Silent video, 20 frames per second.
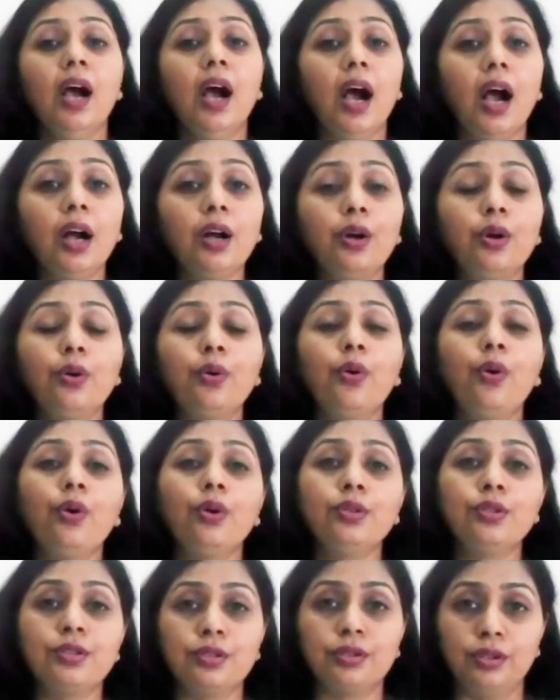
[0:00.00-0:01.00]

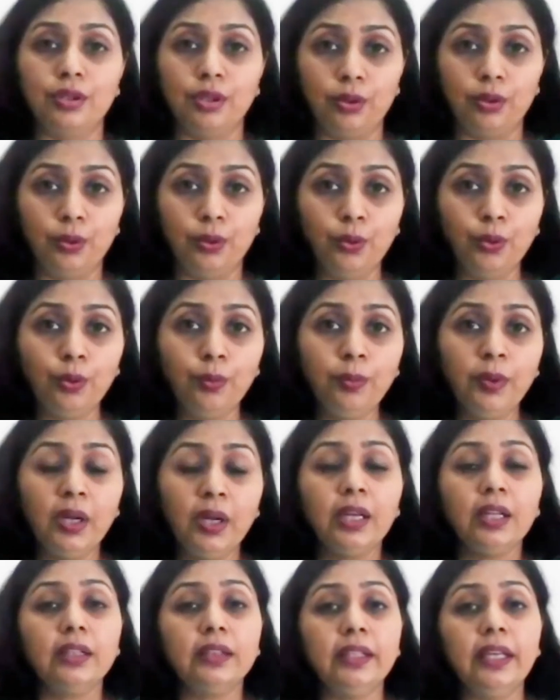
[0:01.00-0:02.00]
across the globe.
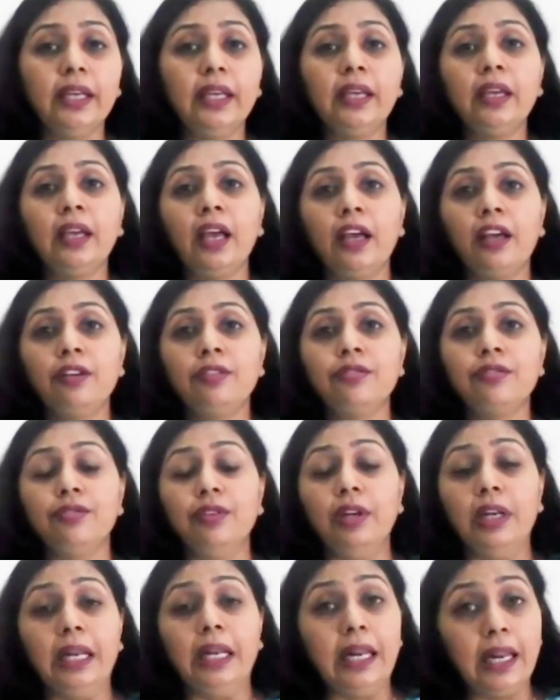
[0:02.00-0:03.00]
They have
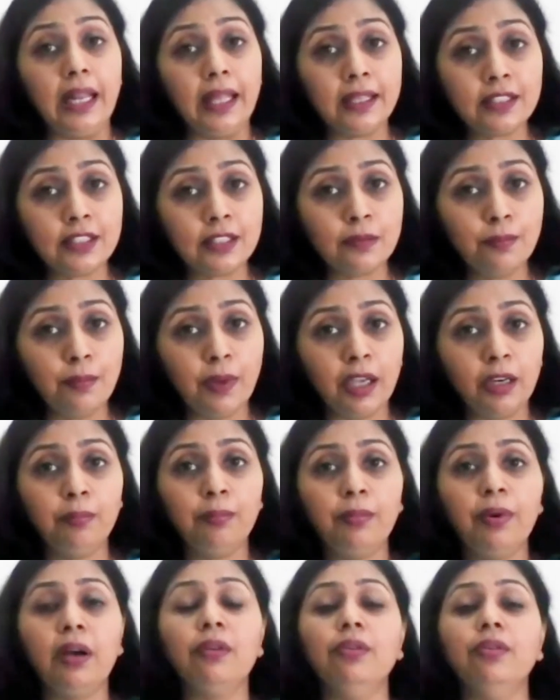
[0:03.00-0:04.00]
less
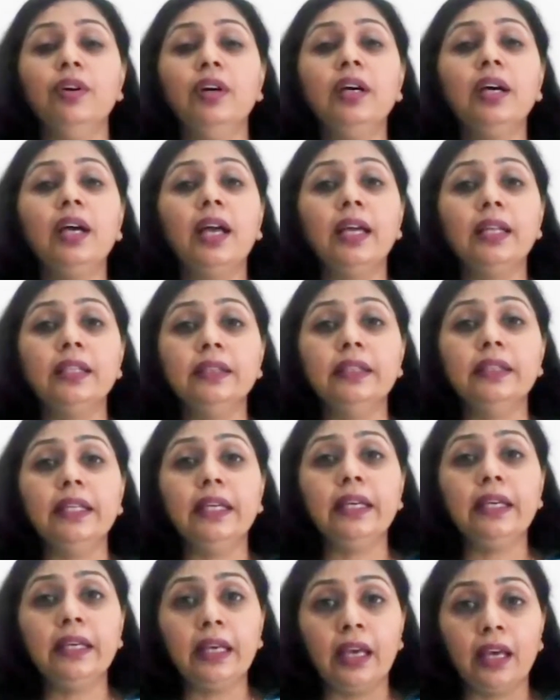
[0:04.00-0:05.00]
manpower and
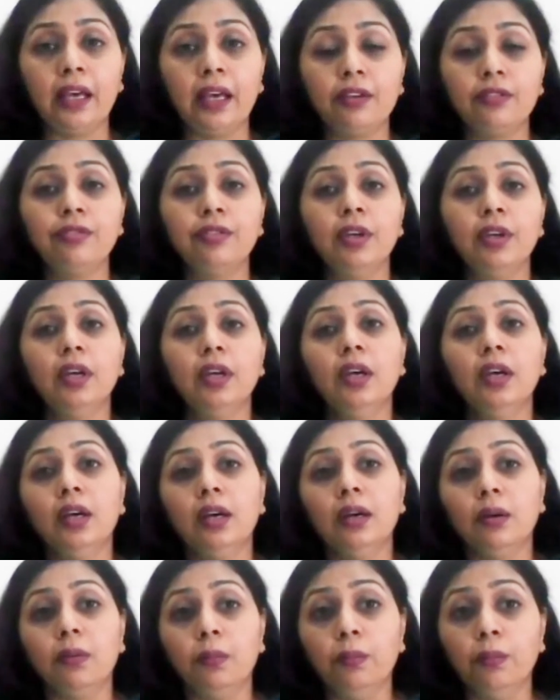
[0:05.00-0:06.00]
they have
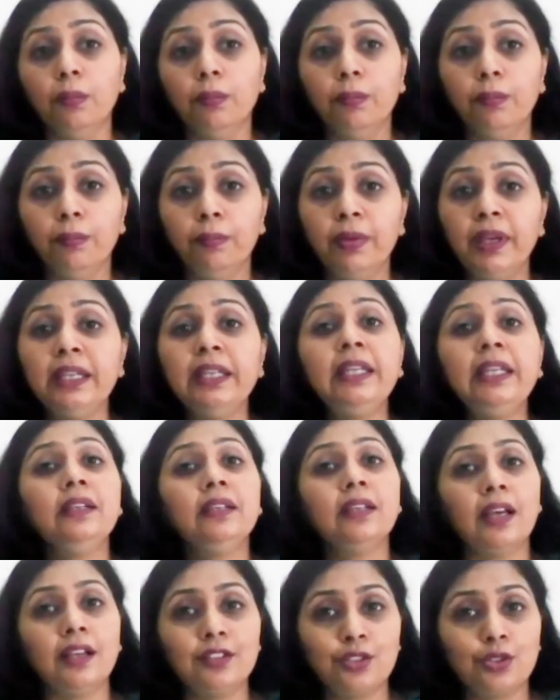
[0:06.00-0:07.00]
many
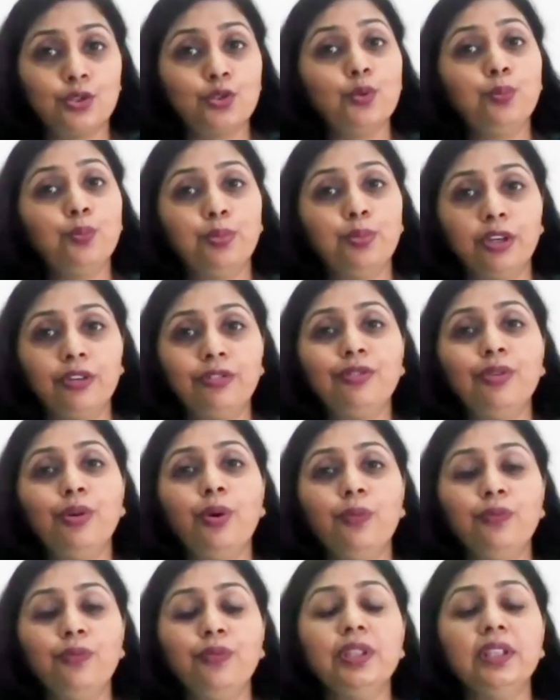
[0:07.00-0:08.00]
tasks to
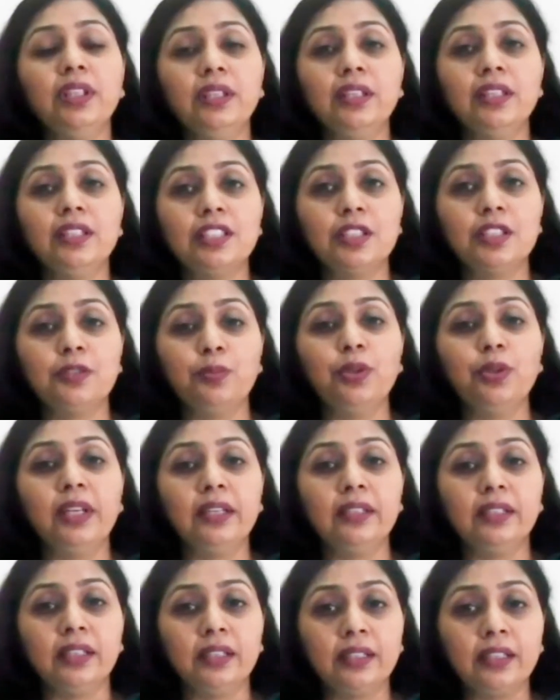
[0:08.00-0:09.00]
perform within a
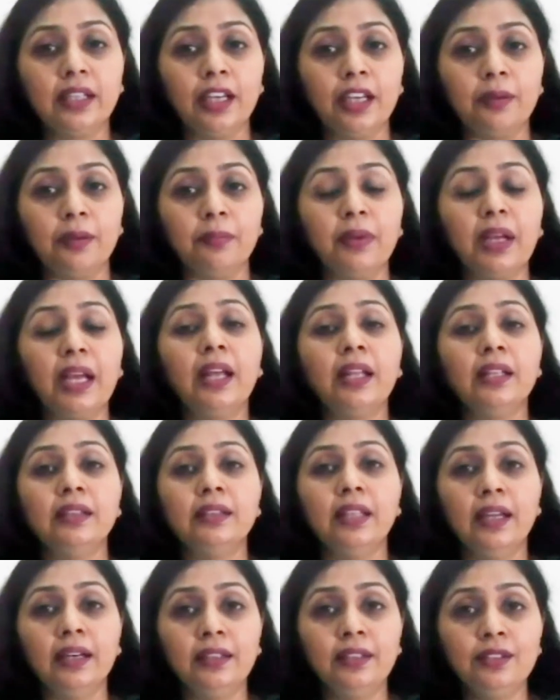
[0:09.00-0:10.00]
stipulated time. And
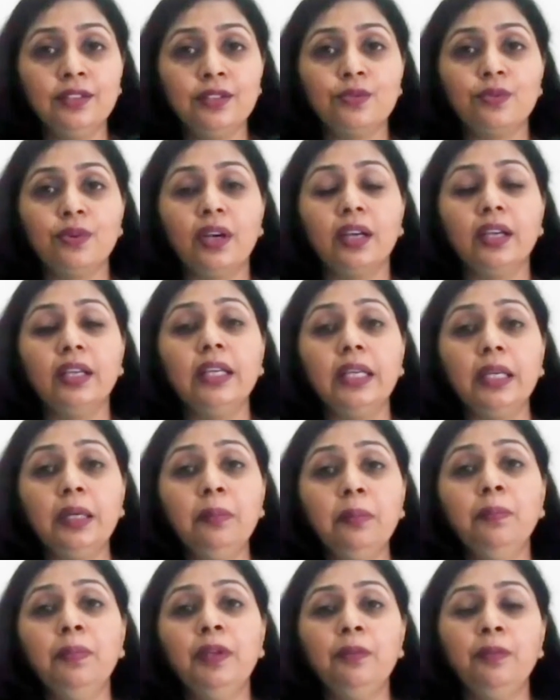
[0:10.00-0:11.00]
that is why
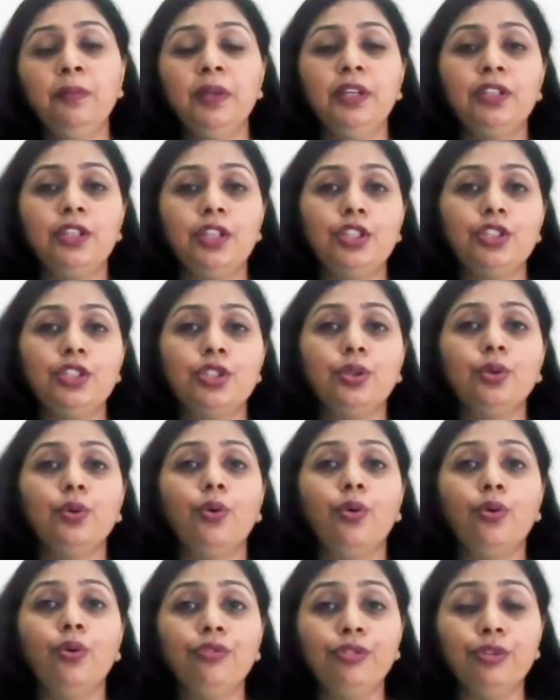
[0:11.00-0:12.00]
implementation
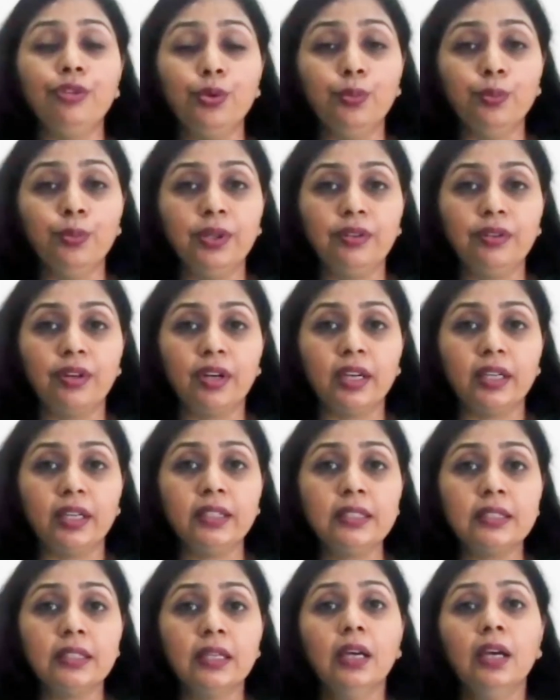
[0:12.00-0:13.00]
of human
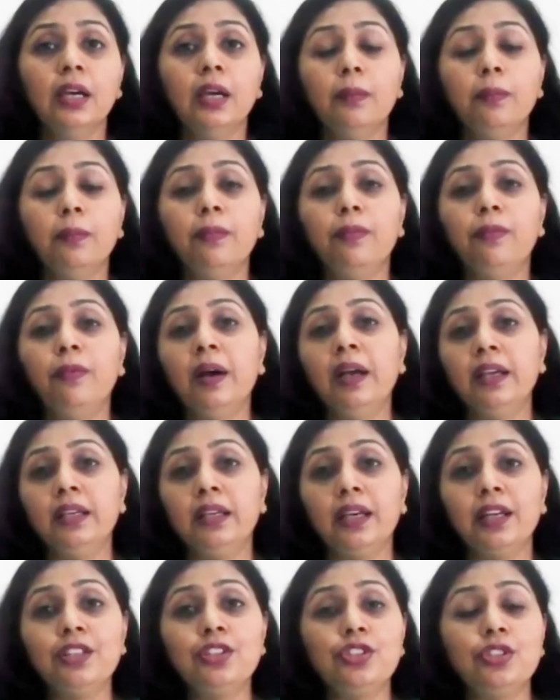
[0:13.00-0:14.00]
rights
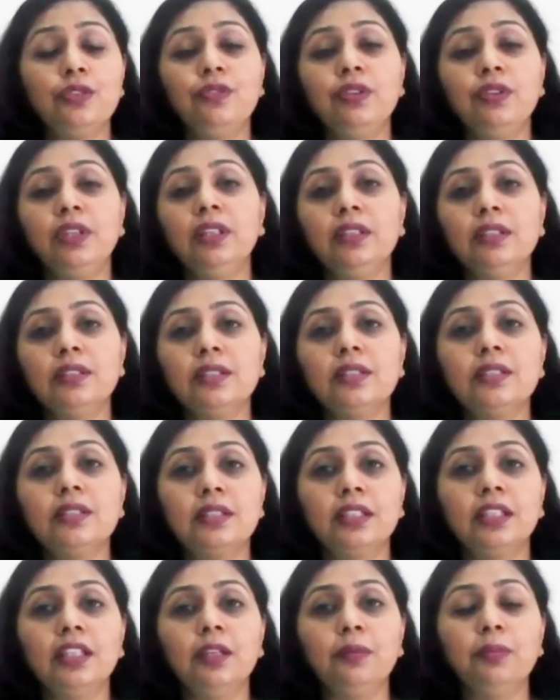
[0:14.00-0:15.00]
by achieving the
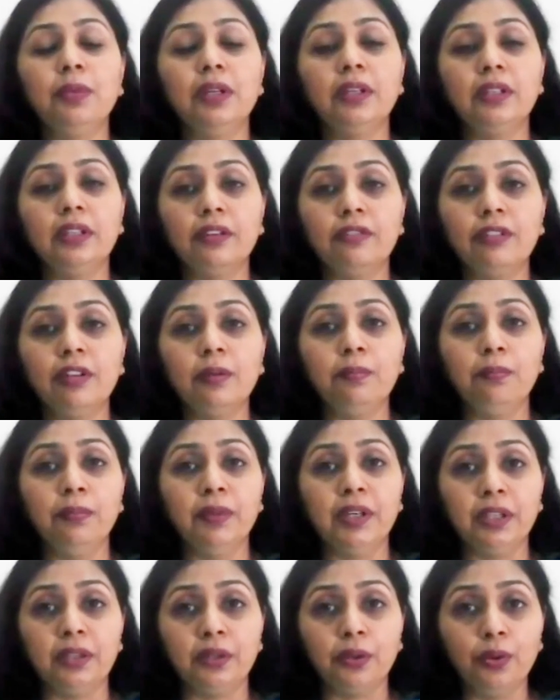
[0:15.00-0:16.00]
sustainable
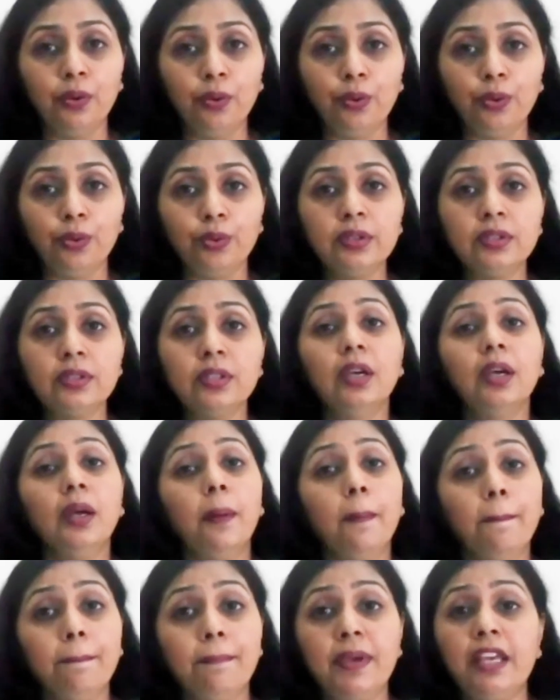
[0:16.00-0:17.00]
development goals
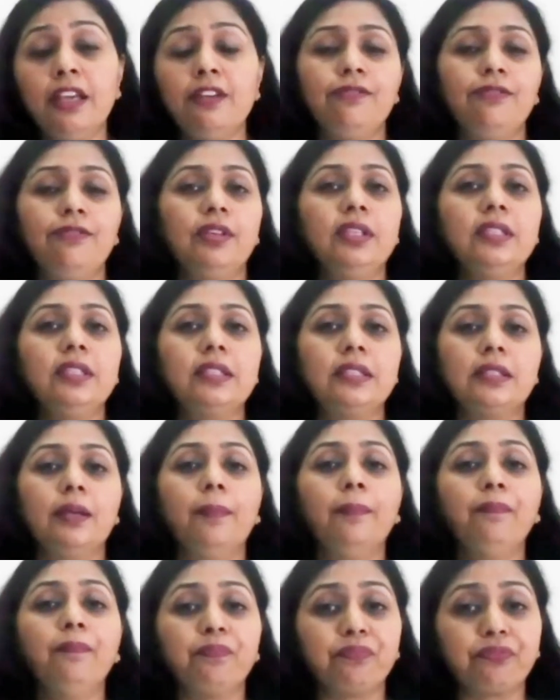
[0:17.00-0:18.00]
may face
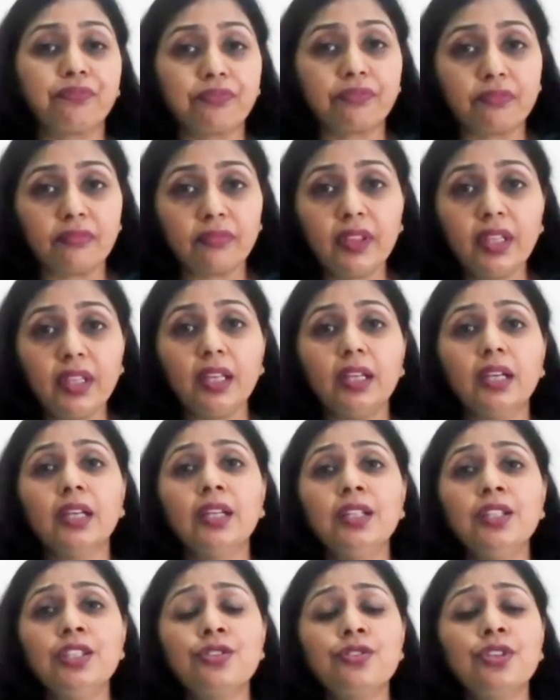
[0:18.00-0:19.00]
some
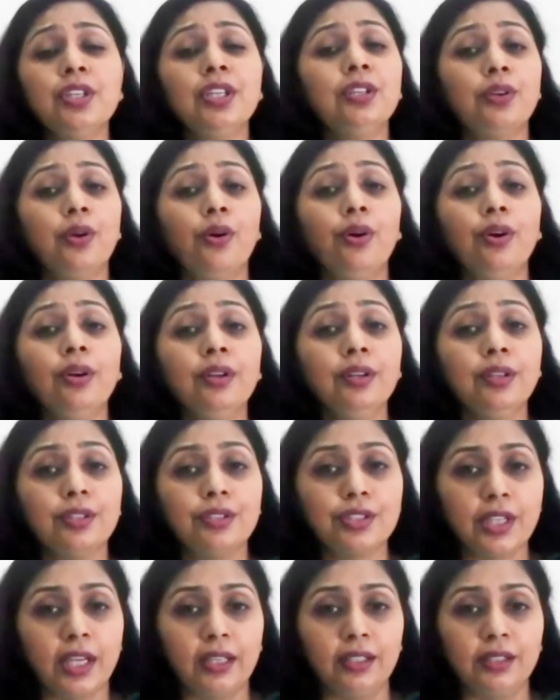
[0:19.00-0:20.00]
constraint or
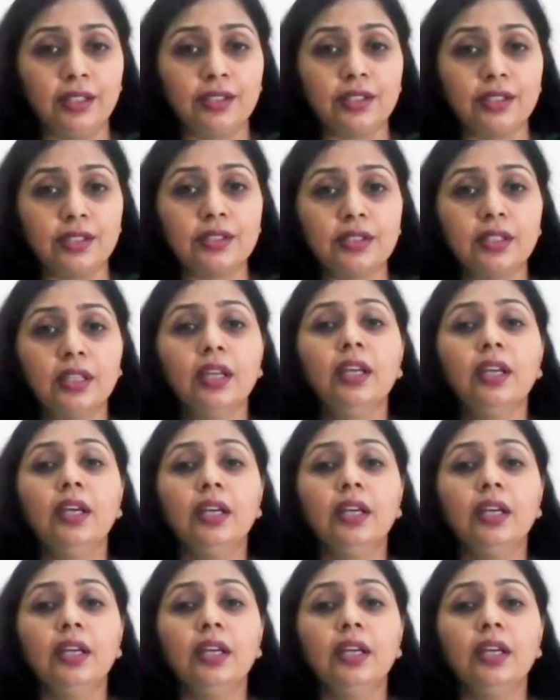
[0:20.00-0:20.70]
challenges.